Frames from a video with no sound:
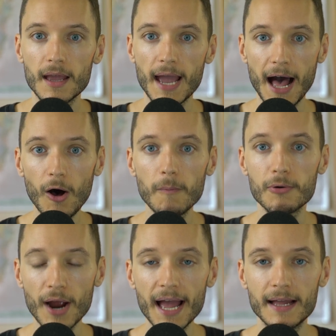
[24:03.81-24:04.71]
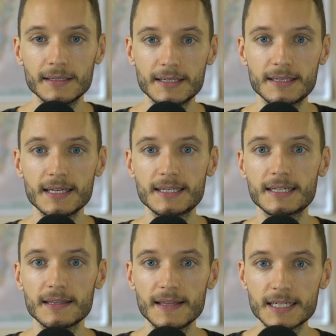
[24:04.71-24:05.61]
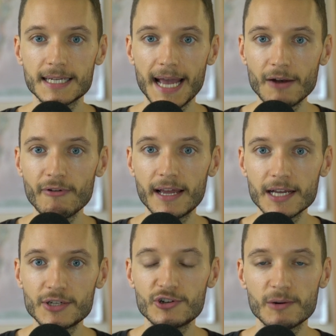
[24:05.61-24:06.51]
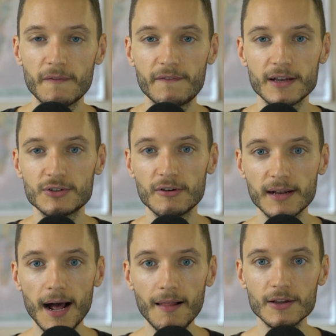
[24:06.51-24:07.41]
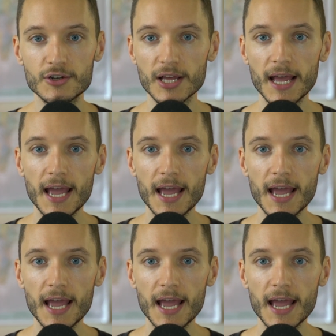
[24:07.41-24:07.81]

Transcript: Hal Brands, this Henry Kissinger professor, acknowledged,